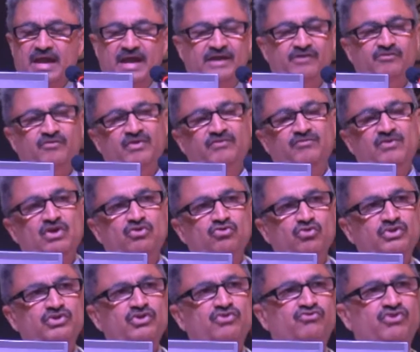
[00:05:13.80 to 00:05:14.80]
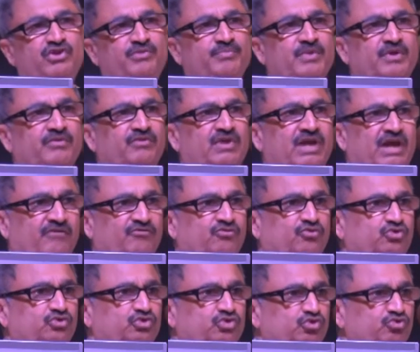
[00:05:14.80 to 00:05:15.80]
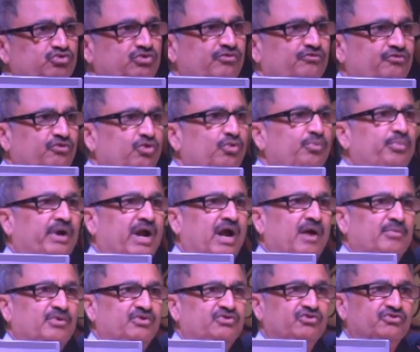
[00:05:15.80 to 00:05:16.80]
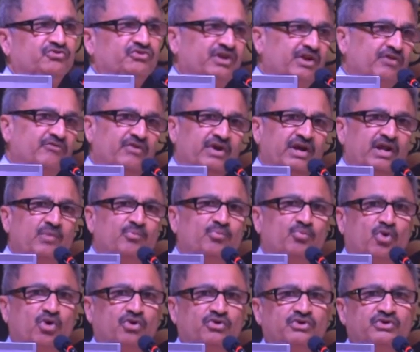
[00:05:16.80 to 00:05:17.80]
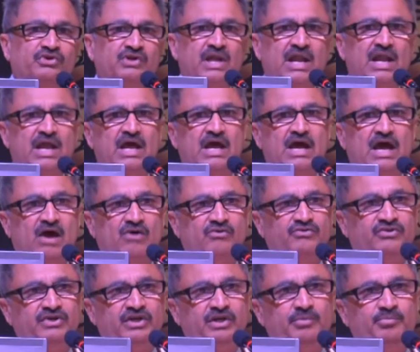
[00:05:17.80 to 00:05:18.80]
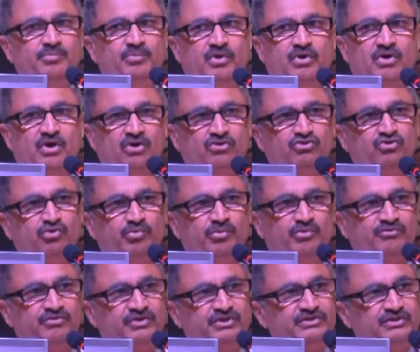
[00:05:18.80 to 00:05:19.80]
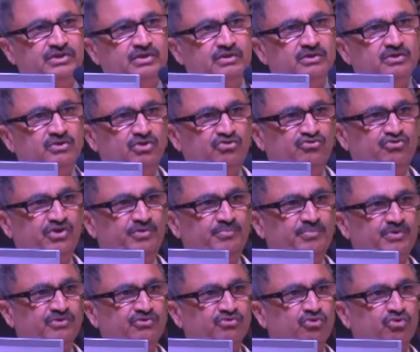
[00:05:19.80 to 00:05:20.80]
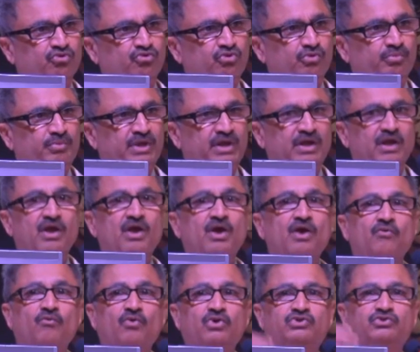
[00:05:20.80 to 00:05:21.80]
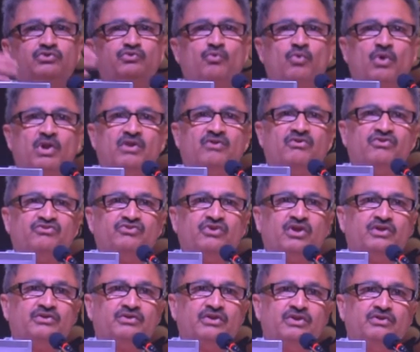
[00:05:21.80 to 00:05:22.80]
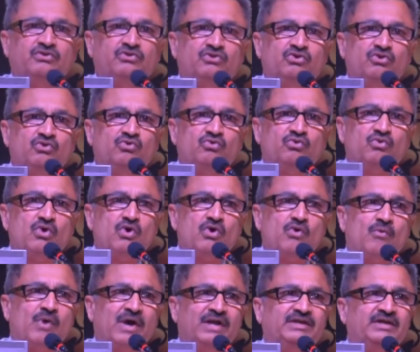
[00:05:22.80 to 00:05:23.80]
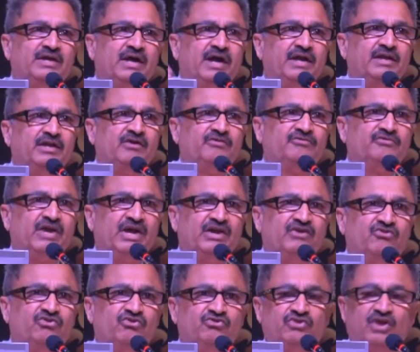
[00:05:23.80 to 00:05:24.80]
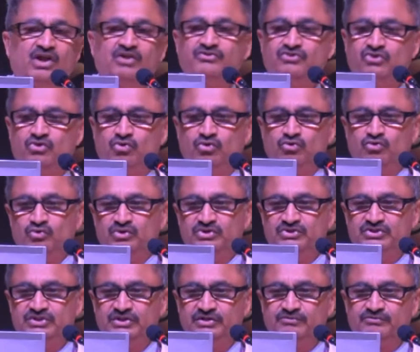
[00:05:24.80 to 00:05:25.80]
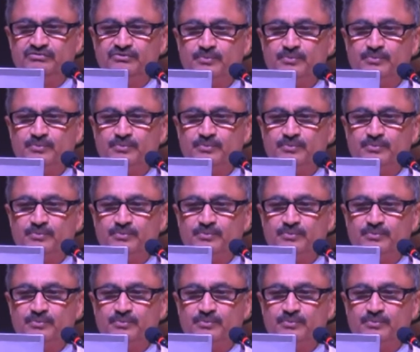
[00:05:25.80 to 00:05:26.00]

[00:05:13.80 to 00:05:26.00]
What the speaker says: And when we are doing the treatment, we have to choose a few parameters that are very important, how deep or how superficial the treatment is going to be, which will result into what kind of end results you want to achieve.